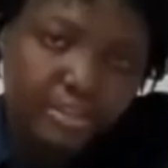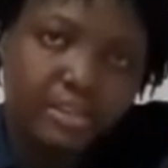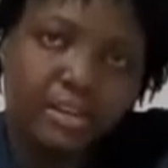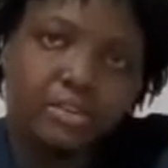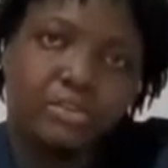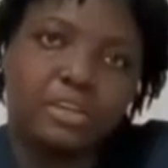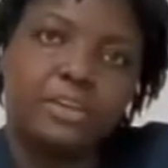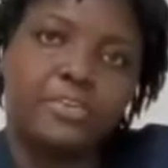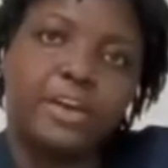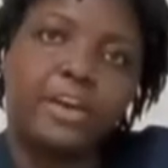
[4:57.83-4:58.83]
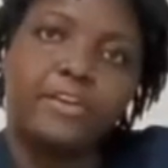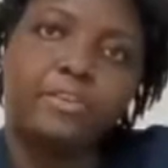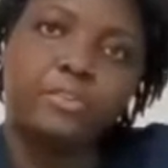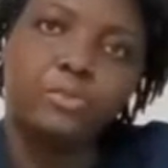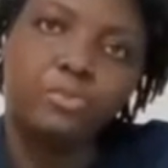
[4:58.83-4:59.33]
surrounding area
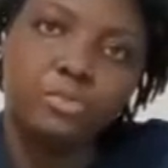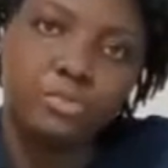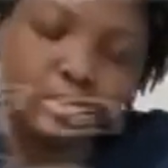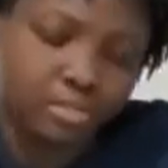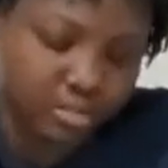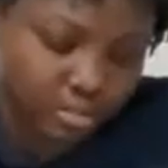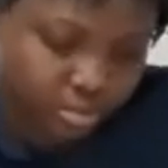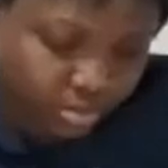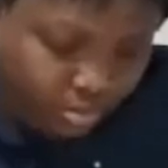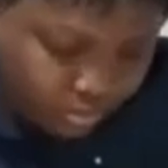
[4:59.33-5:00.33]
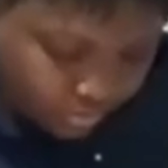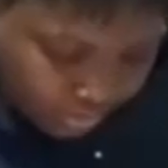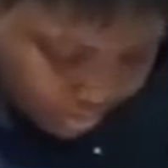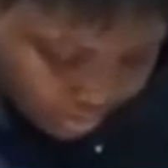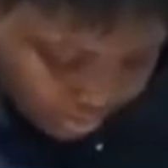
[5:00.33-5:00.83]
around the wound,
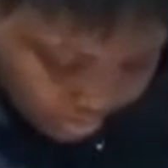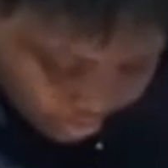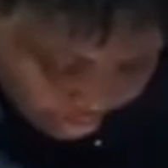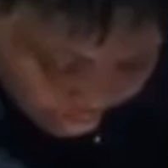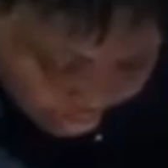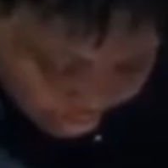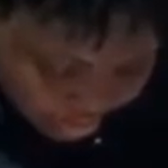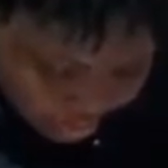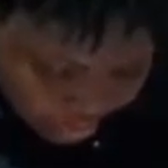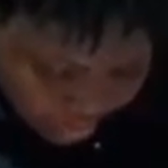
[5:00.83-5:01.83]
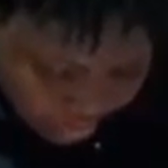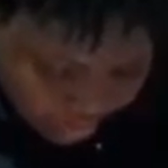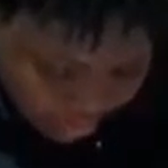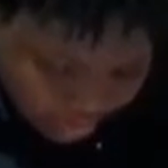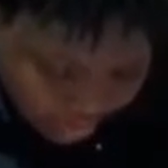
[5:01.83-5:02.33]
okay?
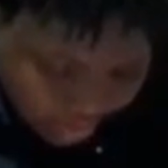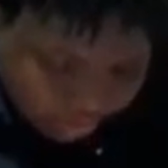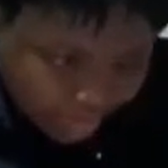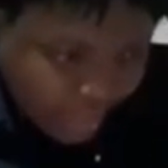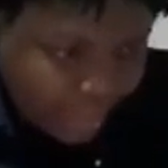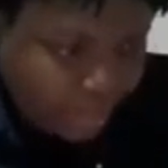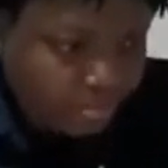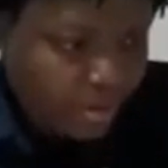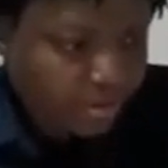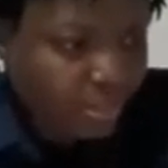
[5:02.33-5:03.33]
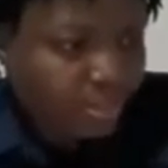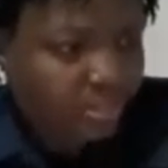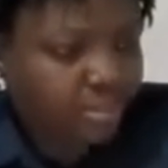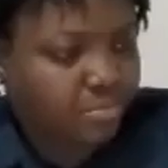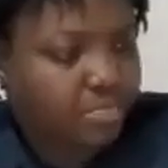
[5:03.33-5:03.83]
And apply a mild
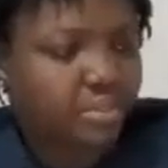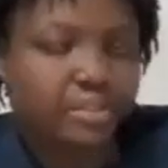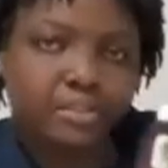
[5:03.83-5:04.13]
antiseptic.